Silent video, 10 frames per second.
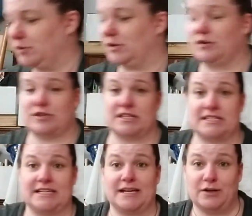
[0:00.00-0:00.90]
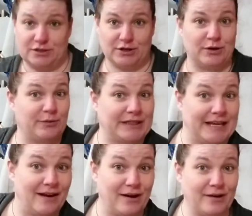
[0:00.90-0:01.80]
don't drink tea don't know what
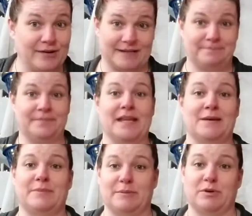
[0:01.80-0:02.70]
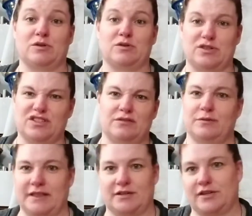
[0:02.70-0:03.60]
they are, and people who do,
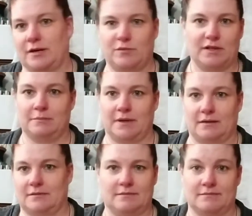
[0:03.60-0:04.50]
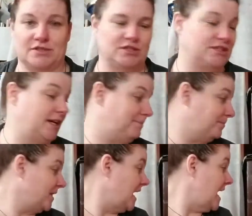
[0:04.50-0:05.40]
when they're done with them, they're just done.
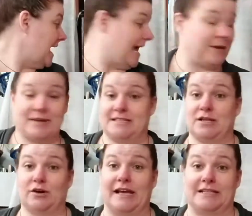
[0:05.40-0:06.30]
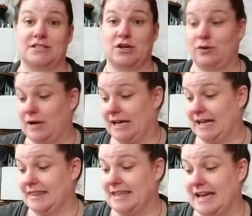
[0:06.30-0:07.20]
Anyways, okay, so I
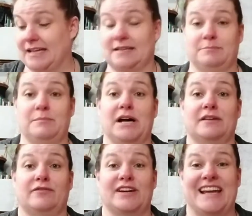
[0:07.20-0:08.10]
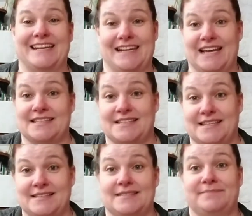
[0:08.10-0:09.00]
got that mug for 99
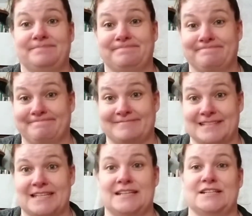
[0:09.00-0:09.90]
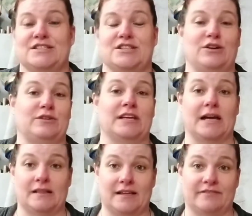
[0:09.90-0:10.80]
cents. So you
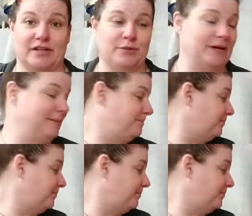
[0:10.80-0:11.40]
gotta love Goodwill.